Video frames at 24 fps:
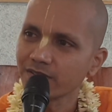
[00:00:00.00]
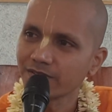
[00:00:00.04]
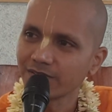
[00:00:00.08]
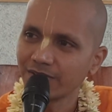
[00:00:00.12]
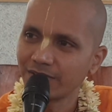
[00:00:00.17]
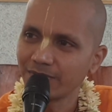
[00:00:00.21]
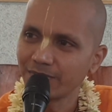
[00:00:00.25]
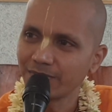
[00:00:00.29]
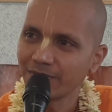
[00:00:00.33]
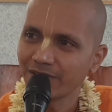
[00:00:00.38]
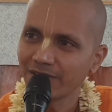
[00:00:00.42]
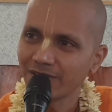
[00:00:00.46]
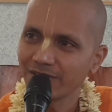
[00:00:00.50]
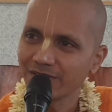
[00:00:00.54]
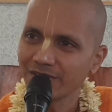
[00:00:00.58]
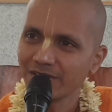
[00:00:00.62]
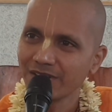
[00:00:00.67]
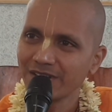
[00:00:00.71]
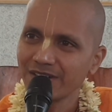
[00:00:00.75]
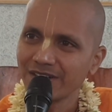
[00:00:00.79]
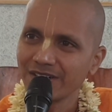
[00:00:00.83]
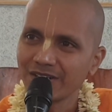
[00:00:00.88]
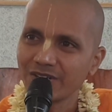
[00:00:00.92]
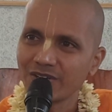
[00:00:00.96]
Because
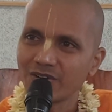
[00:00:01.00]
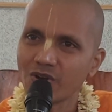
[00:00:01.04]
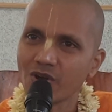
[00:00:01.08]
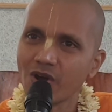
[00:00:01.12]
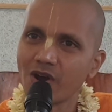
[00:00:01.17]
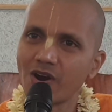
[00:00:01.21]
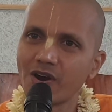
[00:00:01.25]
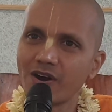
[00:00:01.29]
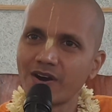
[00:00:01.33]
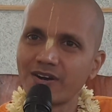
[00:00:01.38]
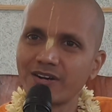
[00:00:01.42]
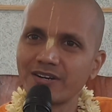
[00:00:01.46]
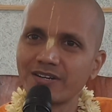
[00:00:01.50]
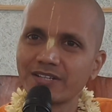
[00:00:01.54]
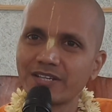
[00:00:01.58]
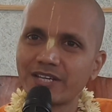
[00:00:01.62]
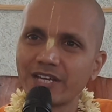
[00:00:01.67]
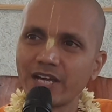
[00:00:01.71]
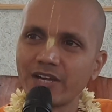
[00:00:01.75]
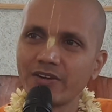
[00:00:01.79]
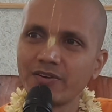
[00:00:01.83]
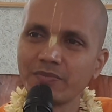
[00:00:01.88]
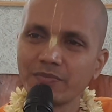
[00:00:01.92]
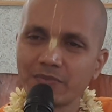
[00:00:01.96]
Lord
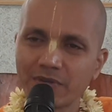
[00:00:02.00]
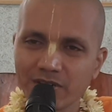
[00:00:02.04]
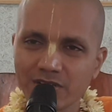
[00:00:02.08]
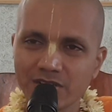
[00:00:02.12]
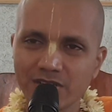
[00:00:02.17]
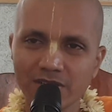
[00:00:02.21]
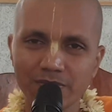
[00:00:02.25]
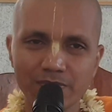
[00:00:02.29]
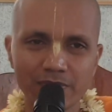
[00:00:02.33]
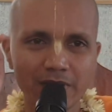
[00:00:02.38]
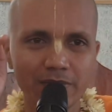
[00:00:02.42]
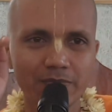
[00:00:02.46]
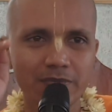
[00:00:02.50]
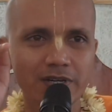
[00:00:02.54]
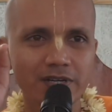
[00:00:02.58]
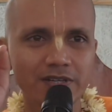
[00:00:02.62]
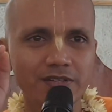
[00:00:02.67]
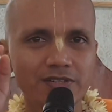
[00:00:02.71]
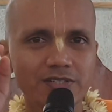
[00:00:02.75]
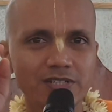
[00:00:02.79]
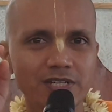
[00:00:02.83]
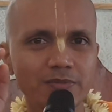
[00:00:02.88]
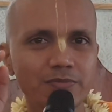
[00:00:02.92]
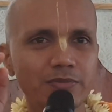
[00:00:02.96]
gave him Krishna Prema, at
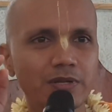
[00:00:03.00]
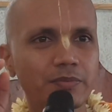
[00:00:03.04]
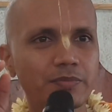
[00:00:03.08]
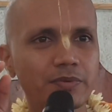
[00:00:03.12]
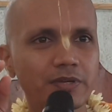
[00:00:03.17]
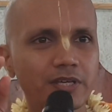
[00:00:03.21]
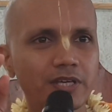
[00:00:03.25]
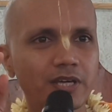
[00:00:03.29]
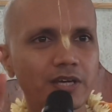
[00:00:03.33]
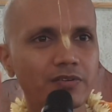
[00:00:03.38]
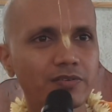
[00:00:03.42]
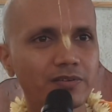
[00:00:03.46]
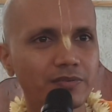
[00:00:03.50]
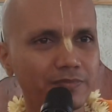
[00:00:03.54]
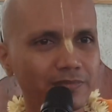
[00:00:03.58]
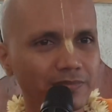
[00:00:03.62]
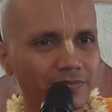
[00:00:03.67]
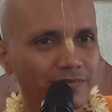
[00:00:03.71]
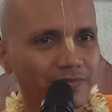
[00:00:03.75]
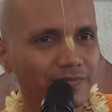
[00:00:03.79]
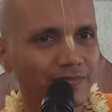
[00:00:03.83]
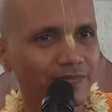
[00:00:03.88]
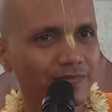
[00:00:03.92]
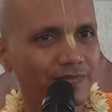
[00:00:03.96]
the same time he gave him
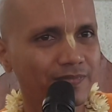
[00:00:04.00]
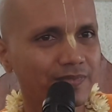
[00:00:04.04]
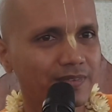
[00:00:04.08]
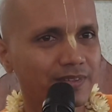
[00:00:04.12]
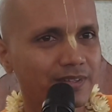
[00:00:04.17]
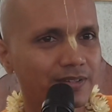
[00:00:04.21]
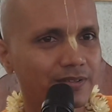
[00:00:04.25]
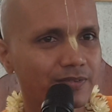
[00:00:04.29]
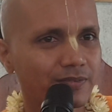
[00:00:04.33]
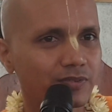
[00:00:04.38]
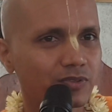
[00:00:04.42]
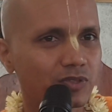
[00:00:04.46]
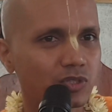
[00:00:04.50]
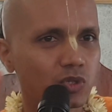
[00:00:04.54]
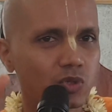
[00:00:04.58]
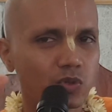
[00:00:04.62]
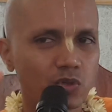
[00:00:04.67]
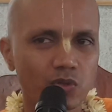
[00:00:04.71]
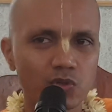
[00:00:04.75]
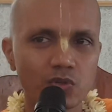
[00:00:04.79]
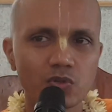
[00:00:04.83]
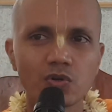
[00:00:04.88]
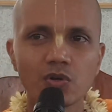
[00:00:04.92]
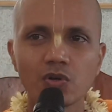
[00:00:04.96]

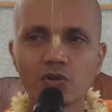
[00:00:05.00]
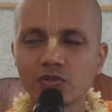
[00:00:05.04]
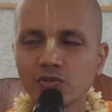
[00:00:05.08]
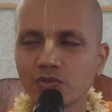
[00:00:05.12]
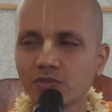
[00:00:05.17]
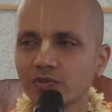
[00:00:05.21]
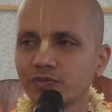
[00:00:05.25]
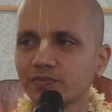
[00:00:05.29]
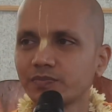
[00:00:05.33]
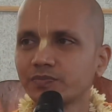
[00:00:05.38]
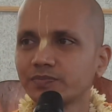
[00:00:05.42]
Dhruvaloka also.